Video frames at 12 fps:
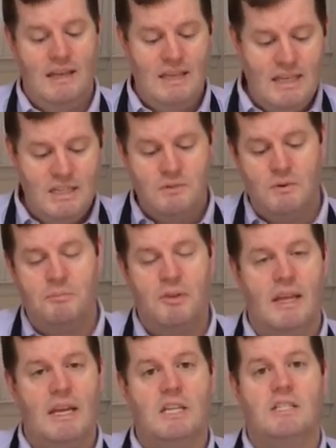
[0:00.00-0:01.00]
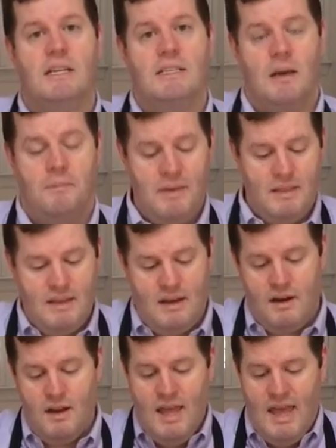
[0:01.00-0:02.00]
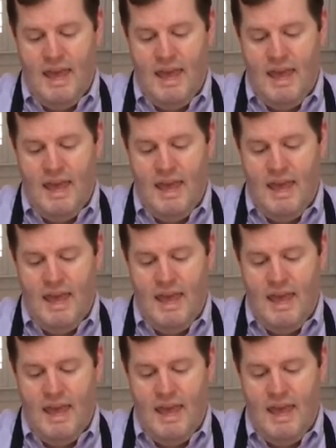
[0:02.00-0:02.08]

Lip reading: need to replenish, I dump in there.